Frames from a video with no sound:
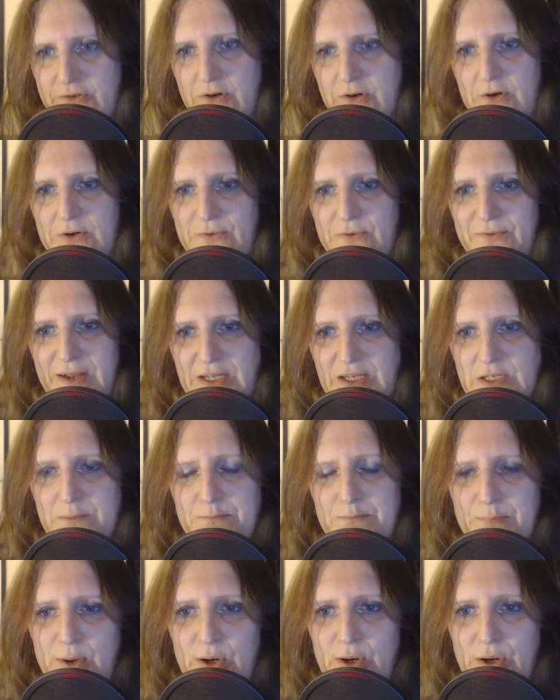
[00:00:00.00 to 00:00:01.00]
your own adventure
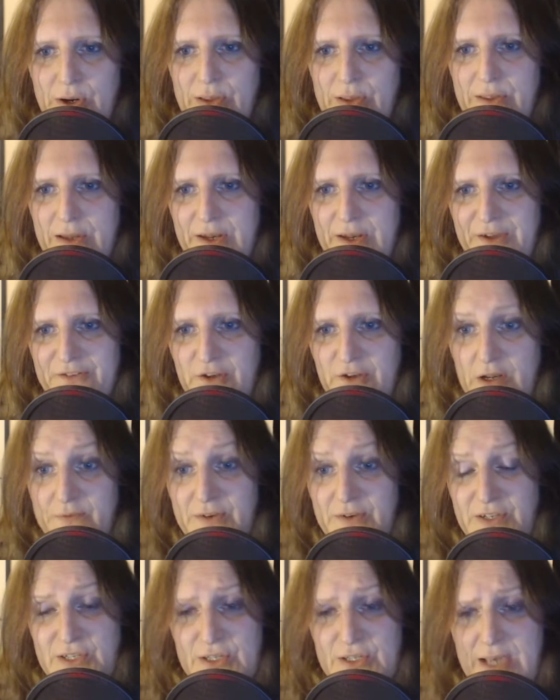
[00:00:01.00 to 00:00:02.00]
book than a sort of
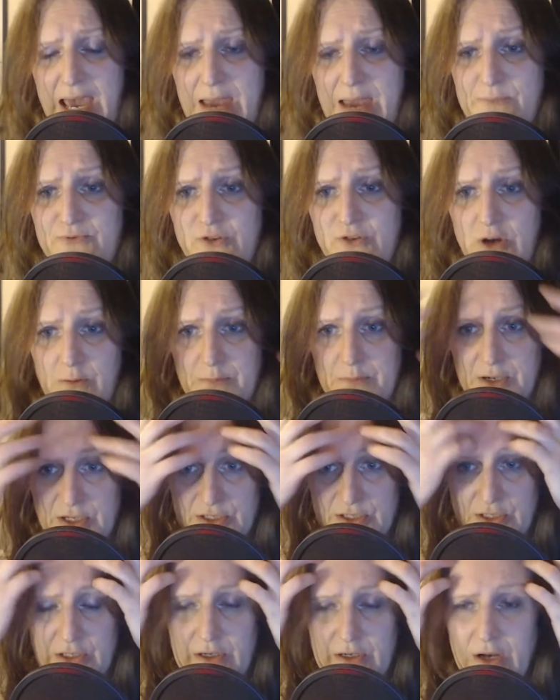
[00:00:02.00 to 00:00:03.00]
escape room
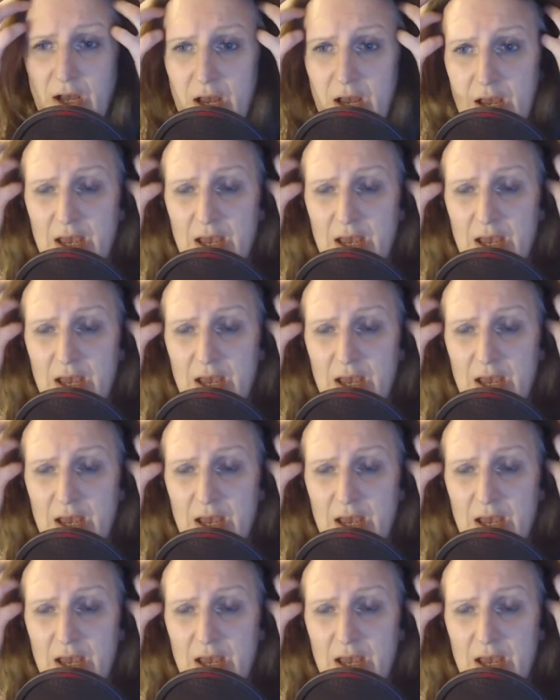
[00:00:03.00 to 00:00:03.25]
puzzle.